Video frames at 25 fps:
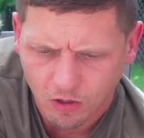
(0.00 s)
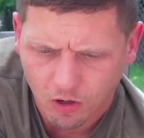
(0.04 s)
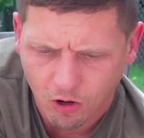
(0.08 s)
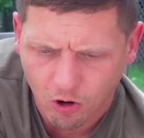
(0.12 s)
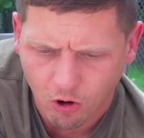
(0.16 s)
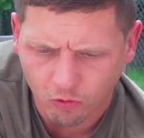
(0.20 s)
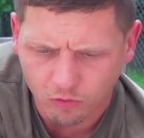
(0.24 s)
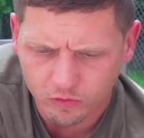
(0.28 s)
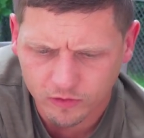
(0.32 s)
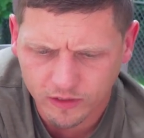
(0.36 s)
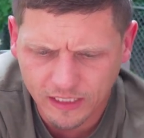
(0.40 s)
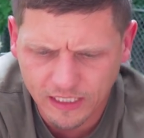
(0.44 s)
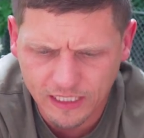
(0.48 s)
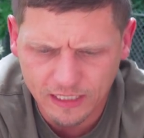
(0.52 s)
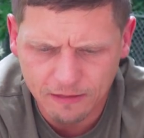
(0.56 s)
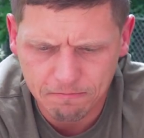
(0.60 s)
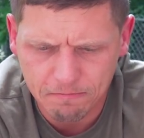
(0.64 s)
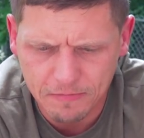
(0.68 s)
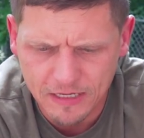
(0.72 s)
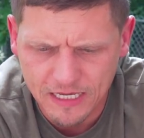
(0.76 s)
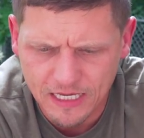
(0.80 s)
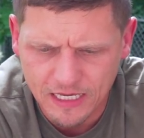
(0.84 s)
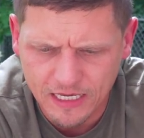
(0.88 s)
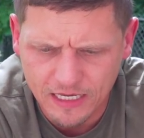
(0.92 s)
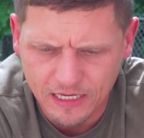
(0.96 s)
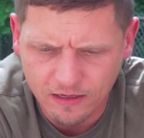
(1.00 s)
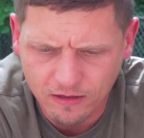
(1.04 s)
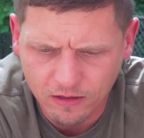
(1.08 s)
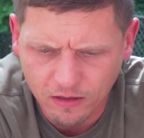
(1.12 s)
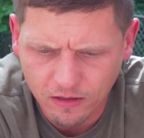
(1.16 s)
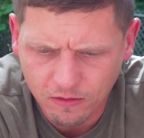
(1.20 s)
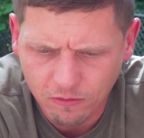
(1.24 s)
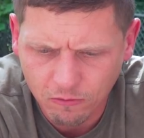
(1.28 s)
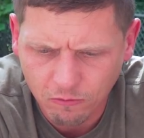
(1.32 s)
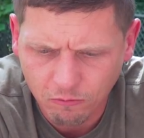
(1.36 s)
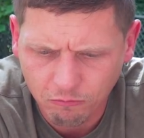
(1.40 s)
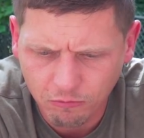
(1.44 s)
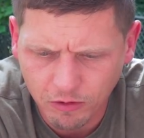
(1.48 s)
only me
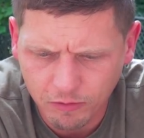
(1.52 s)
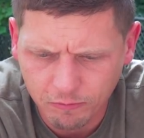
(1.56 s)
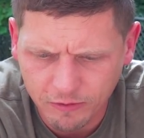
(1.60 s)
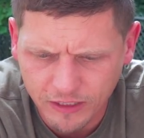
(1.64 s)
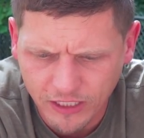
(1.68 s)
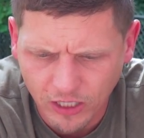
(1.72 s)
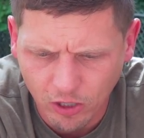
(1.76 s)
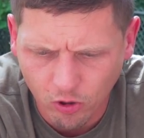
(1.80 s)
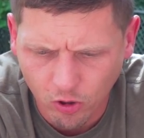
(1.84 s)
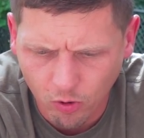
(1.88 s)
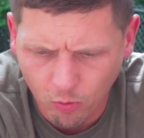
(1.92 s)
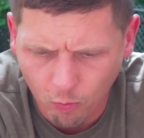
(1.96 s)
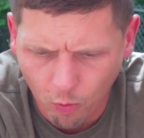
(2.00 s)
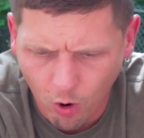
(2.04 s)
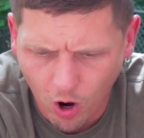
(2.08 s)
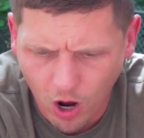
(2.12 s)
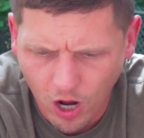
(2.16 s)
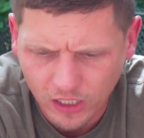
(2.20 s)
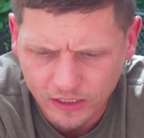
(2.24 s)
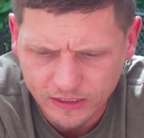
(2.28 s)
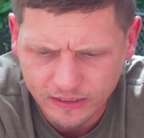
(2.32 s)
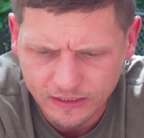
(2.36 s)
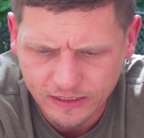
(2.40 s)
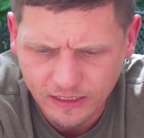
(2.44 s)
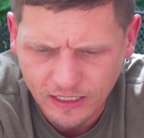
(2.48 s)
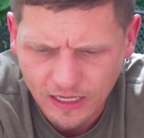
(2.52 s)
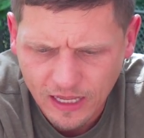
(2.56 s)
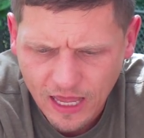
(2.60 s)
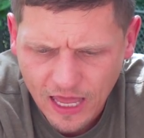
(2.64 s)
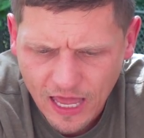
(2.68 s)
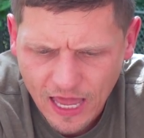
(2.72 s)
when we go on walks,